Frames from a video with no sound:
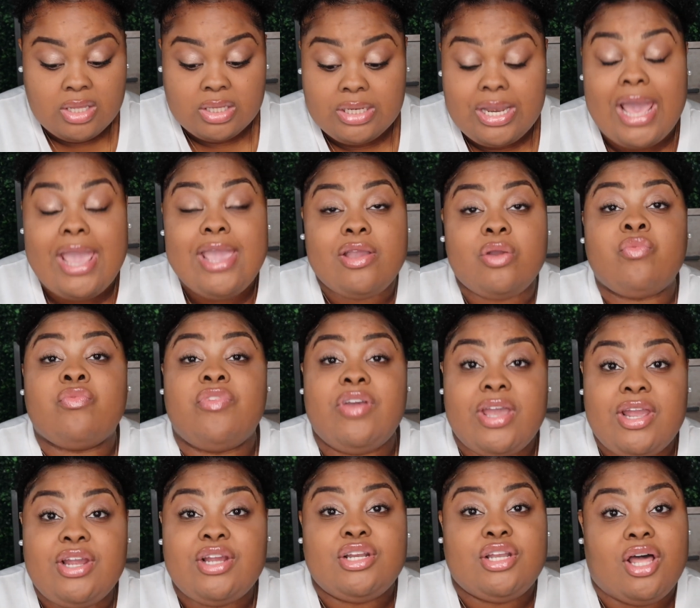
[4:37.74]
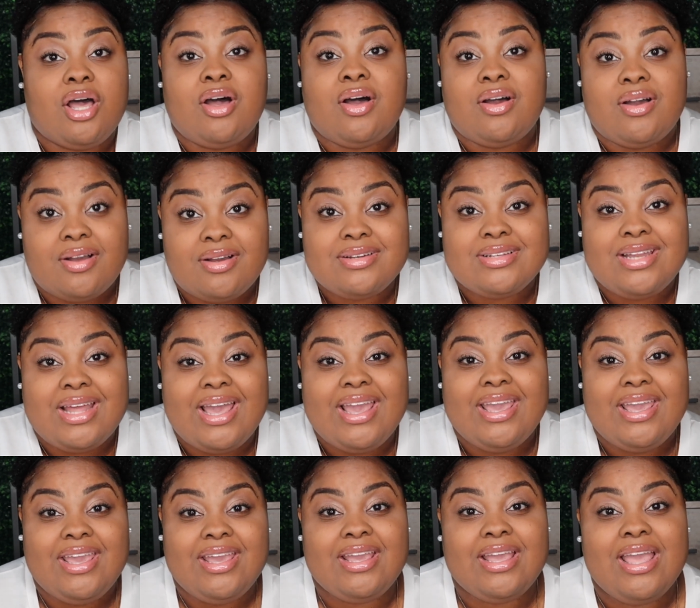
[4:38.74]
Like, very long.
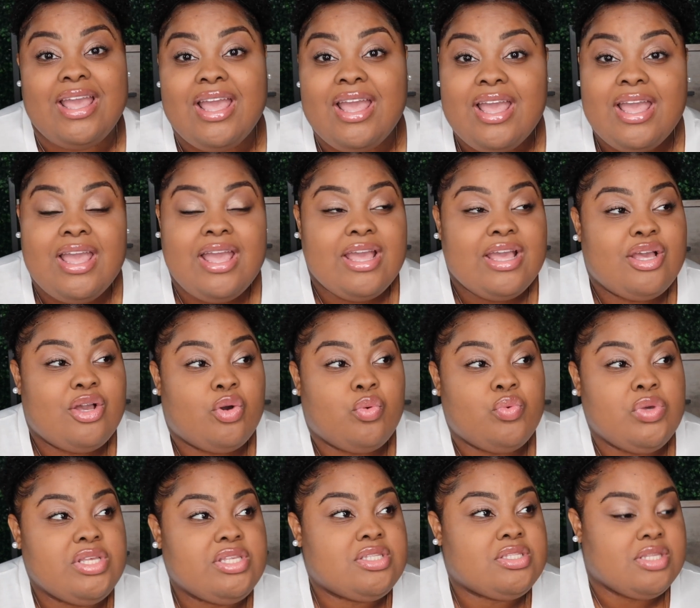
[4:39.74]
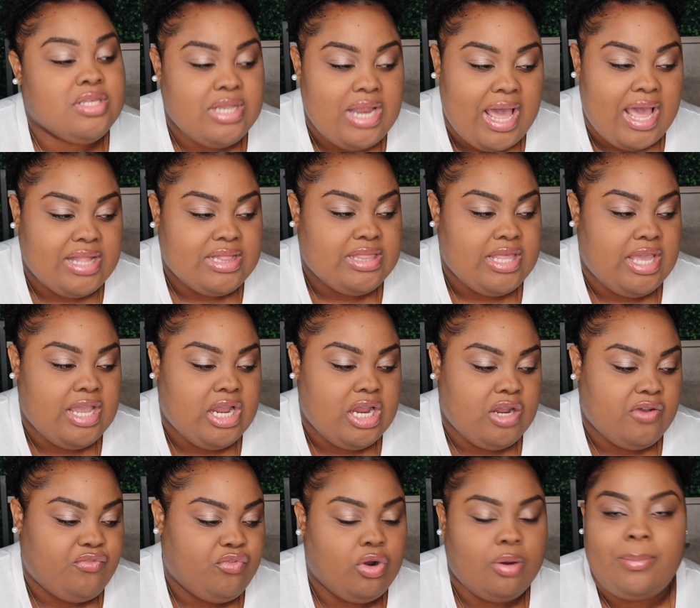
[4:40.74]
Like, we stood out
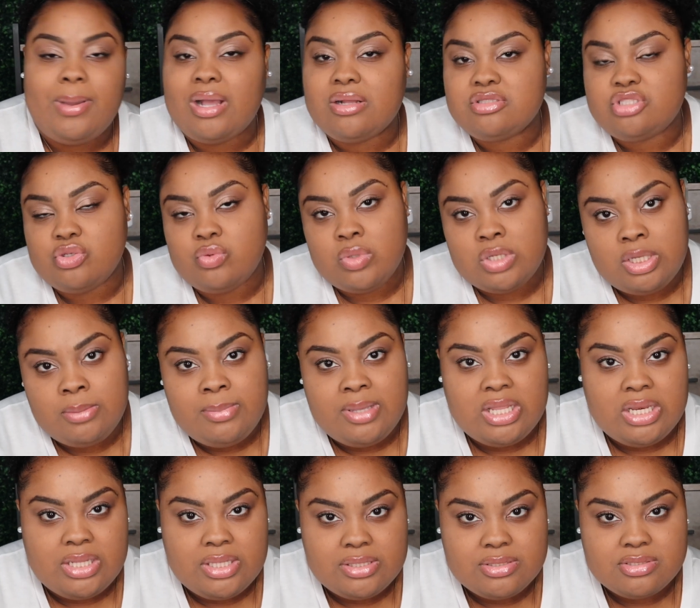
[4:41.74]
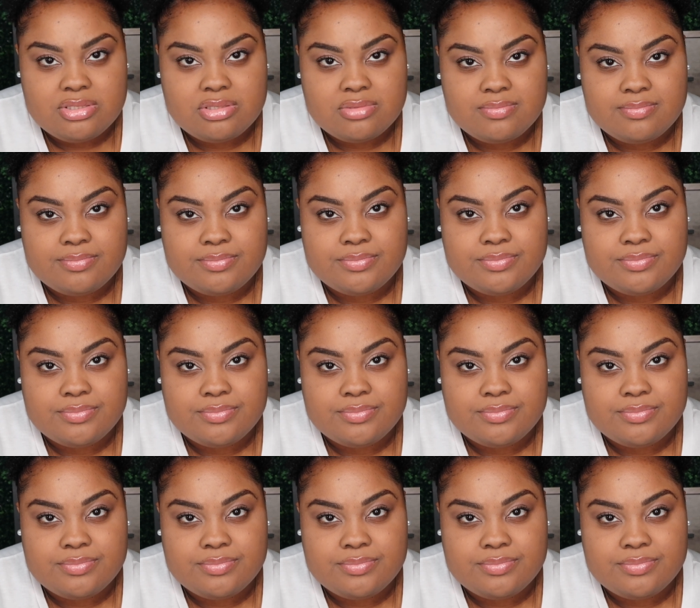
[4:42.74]
there for about twenty minutes.